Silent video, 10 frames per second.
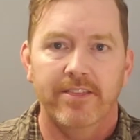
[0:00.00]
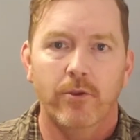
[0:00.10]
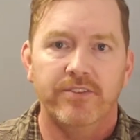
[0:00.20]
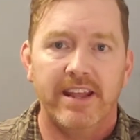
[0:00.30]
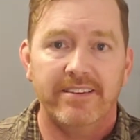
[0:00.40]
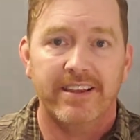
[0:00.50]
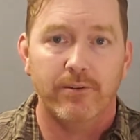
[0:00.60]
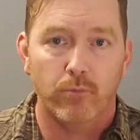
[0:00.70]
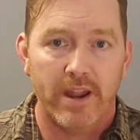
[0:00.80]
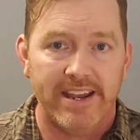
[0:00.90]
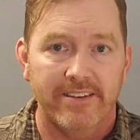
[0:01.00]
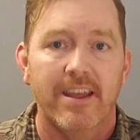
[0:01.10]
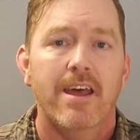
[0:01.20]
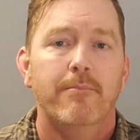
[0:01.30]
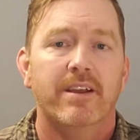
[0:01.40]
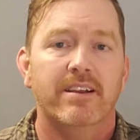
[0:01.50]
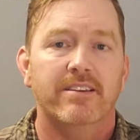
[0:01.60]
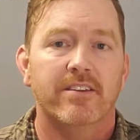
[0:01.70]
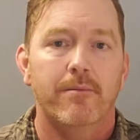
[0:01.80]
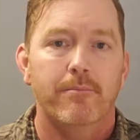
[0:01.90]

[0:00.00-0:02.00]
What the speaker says: Those things can wait, because